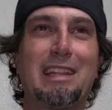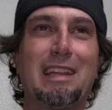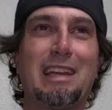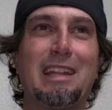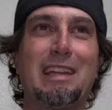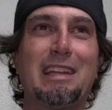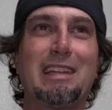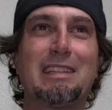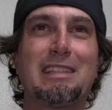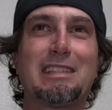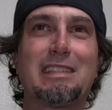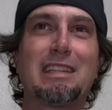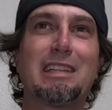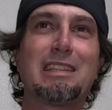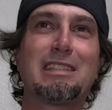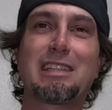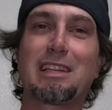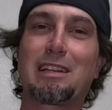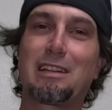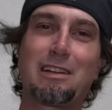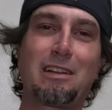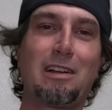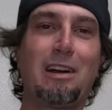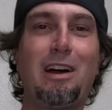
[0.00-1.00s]
that it's
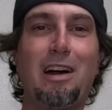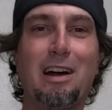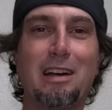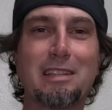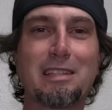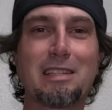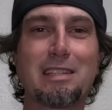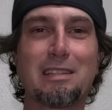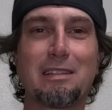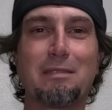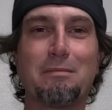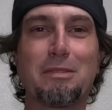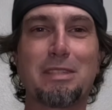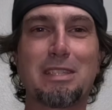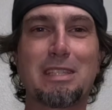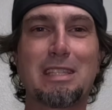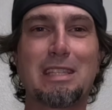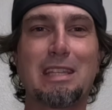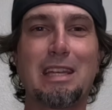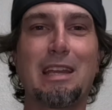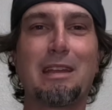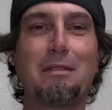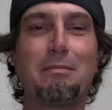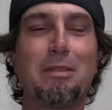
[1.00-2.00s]
a costly
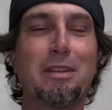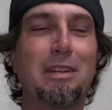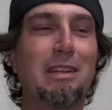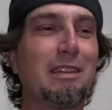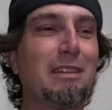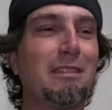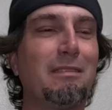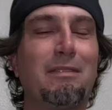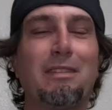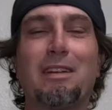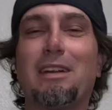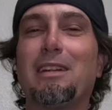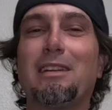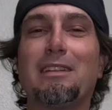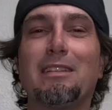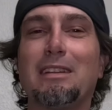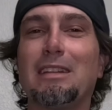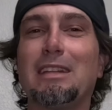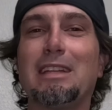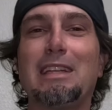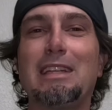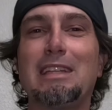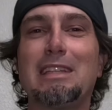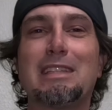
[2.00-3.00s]
mistake, but at the very
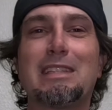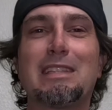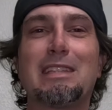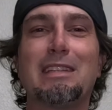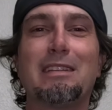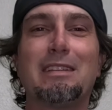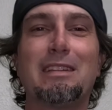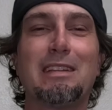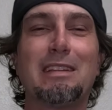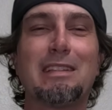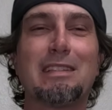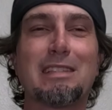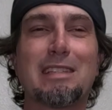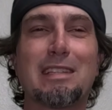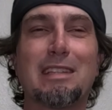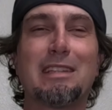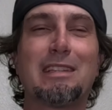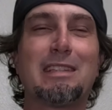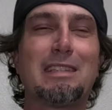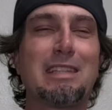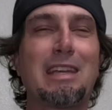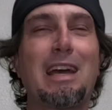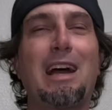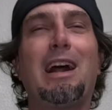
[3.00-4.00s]
least it's a
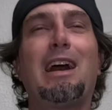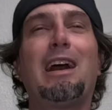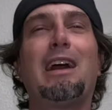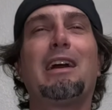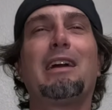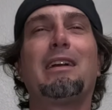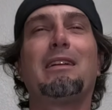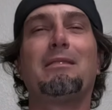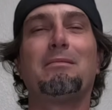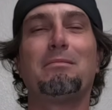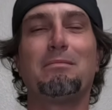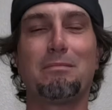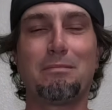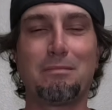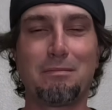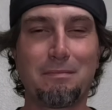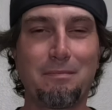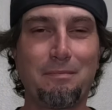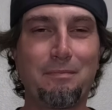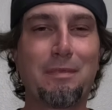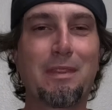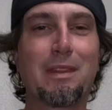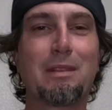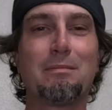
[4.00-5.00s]
time
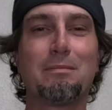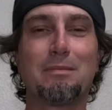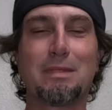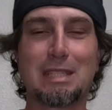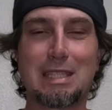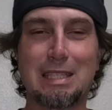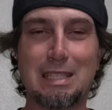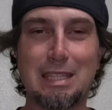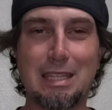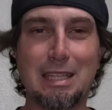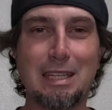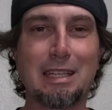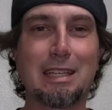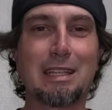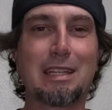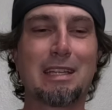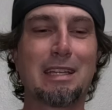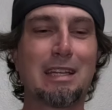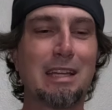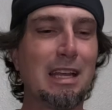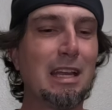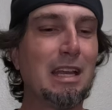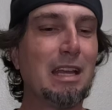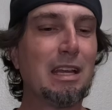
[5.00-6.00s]
mistake.
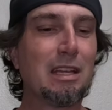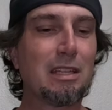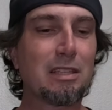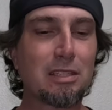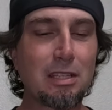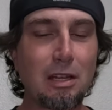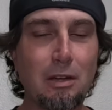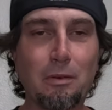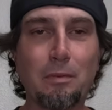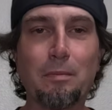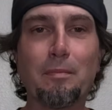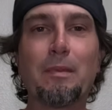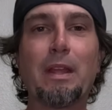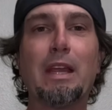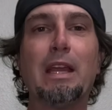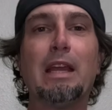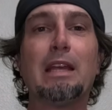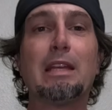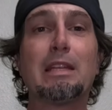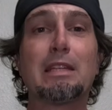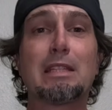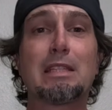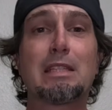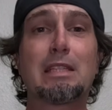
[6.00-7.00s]
So
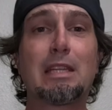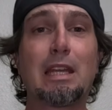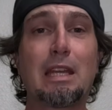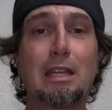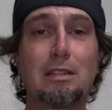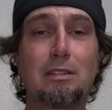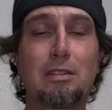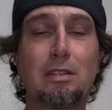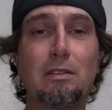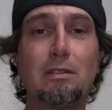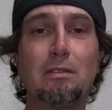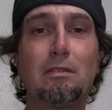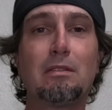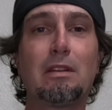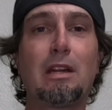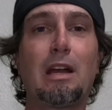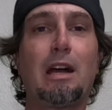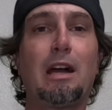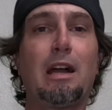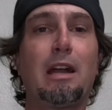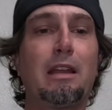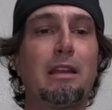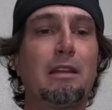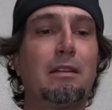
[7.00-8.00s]
stay tuned.
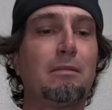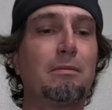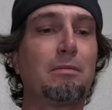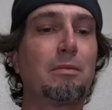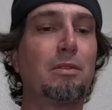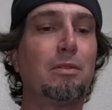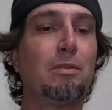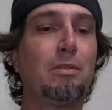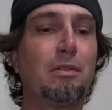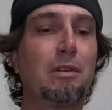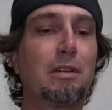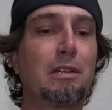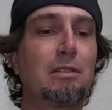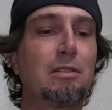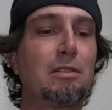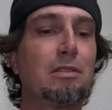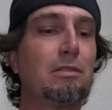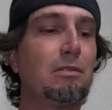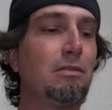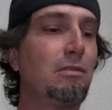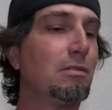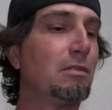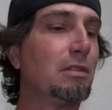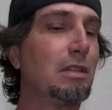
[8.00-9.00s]
I am going
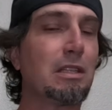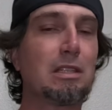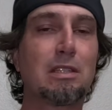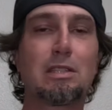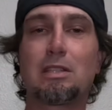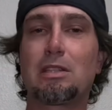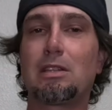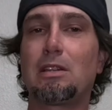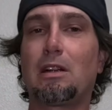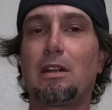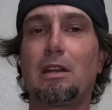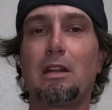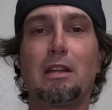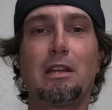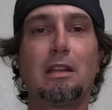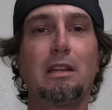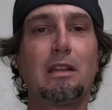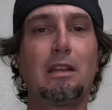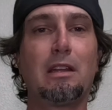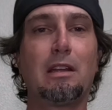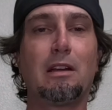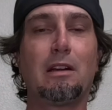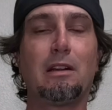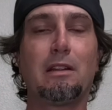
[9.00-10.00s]
to get
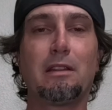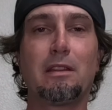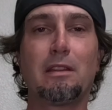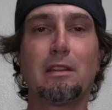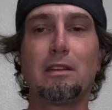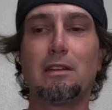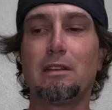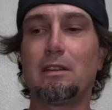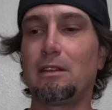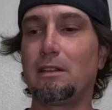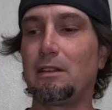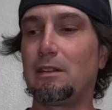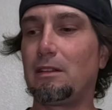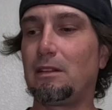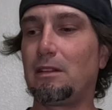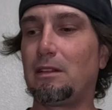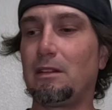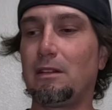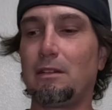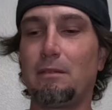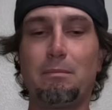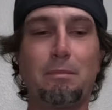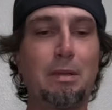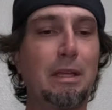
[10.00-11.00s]
started on
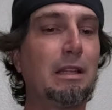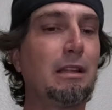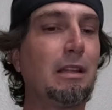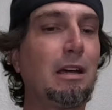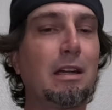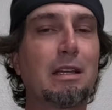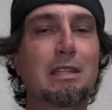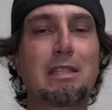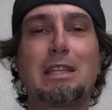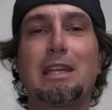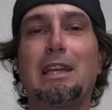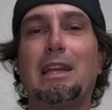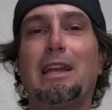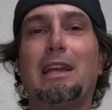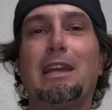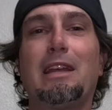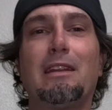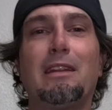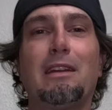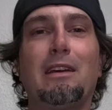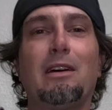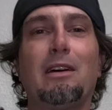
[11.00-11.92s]
the bead locks, and